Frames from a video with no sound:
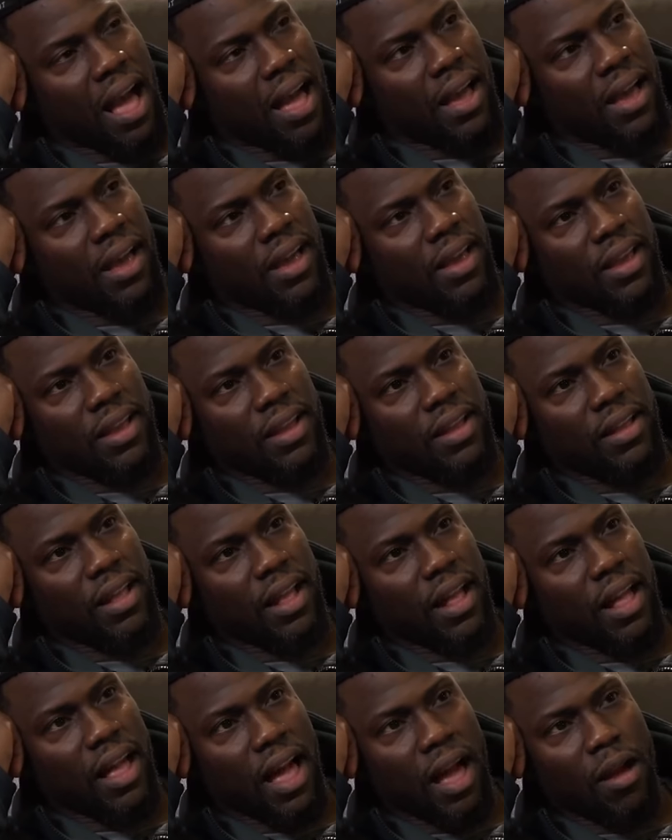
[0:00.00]
I
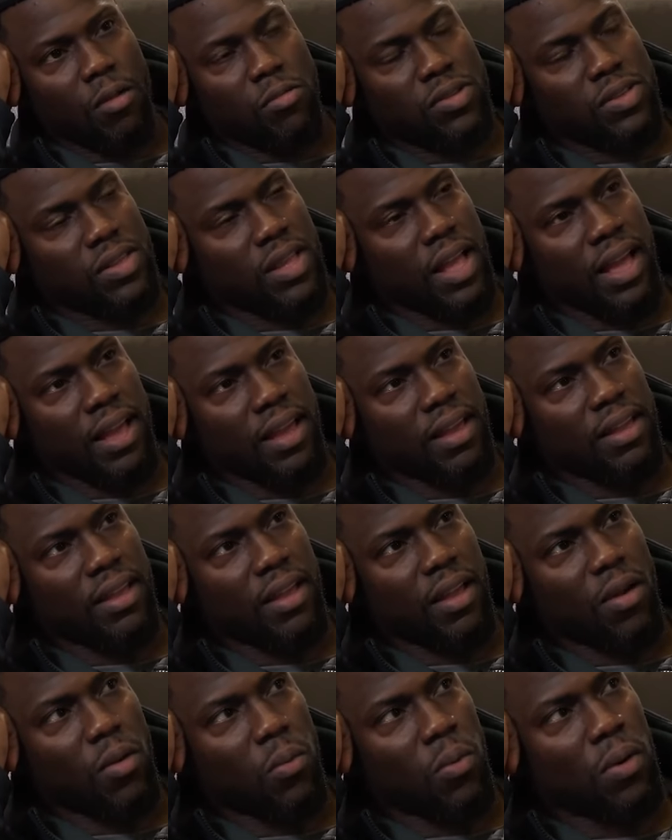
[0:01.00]
I was
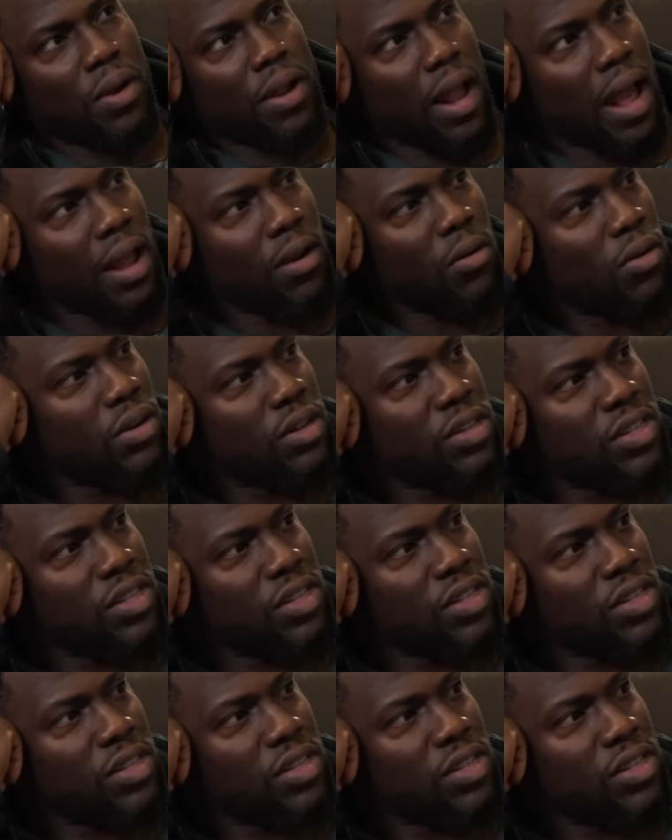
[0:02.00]
like, what? I don't